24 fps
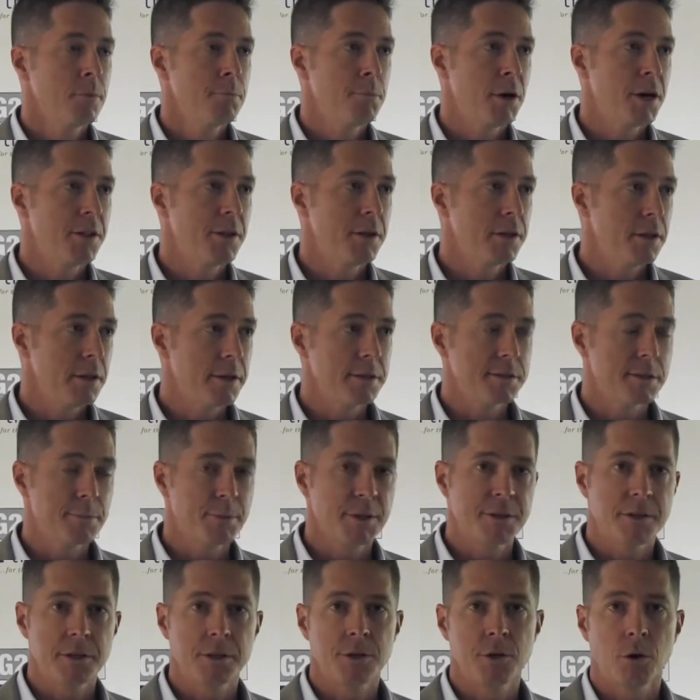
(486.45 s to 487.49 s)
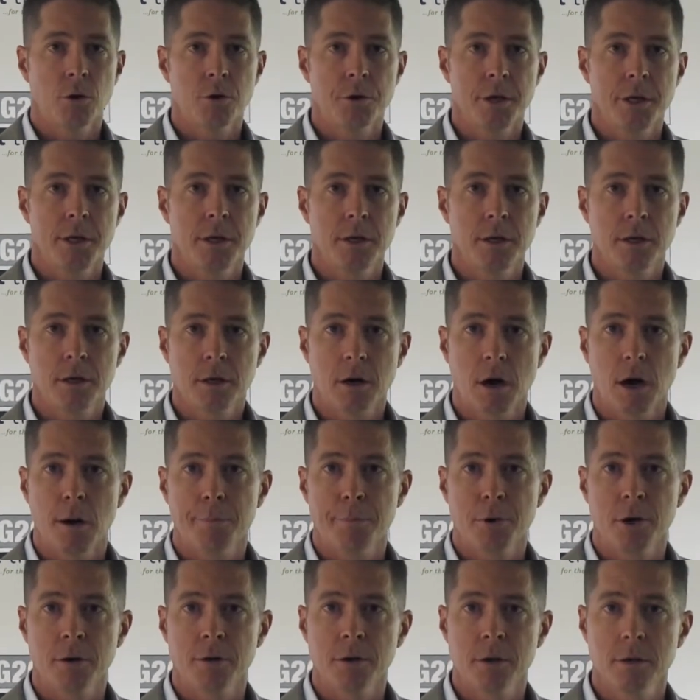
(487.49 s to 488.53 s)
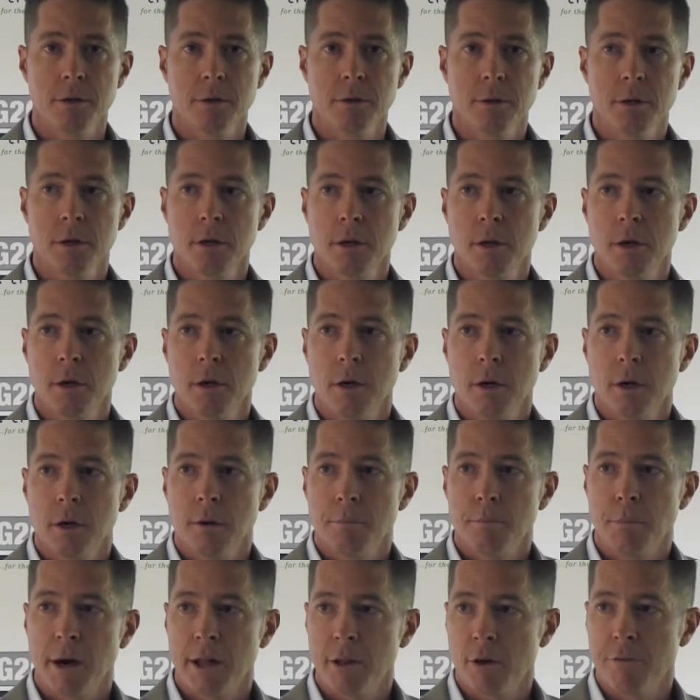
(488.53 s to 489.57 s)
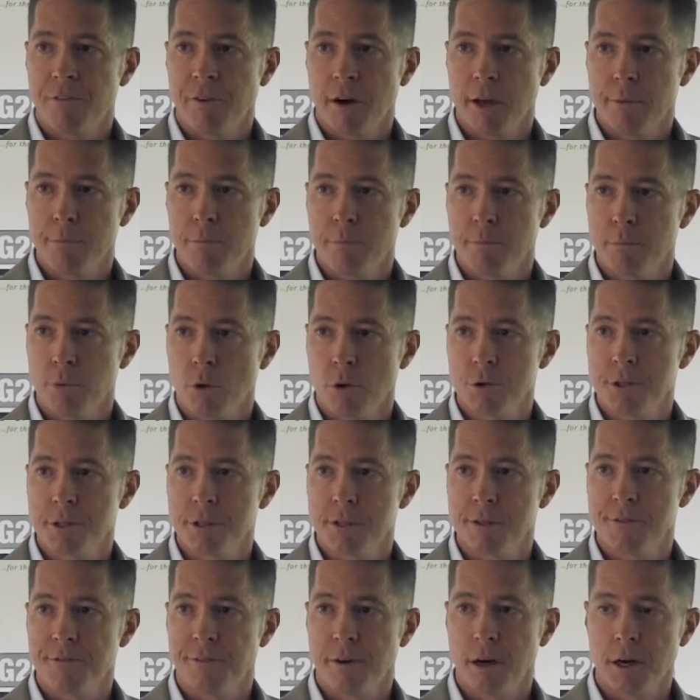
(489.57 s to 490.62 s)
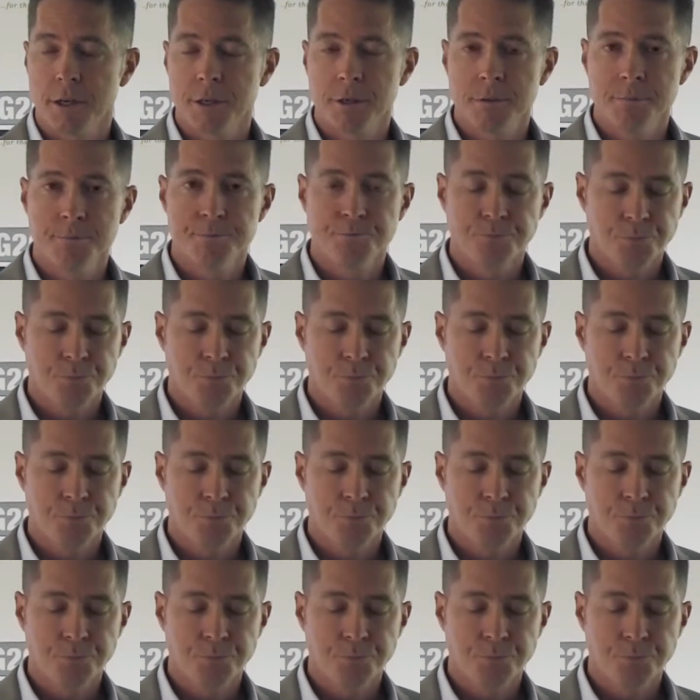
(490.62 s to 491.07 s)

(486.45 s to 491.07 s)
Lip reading: by the Elizabeth and Tony Comfort Myelofibrosis Fund.